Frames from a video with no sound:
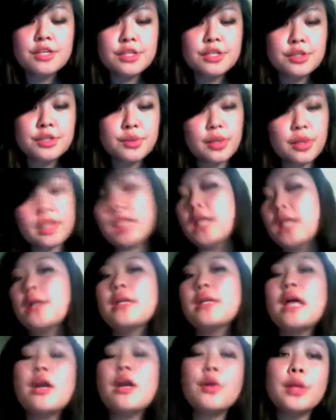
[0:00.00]
struggling
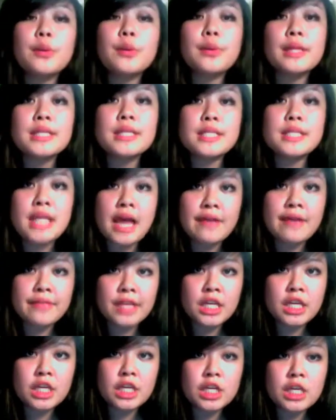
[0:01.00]
not only with his
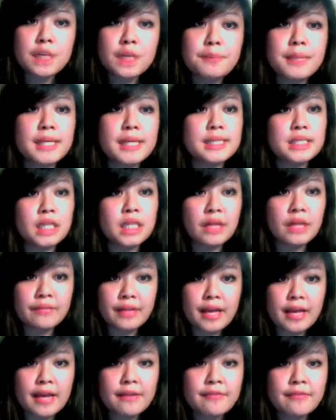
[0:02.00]
livelihood but his love
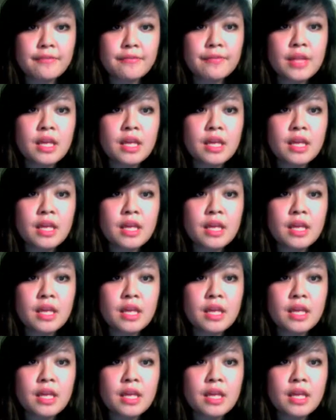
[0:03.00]
life.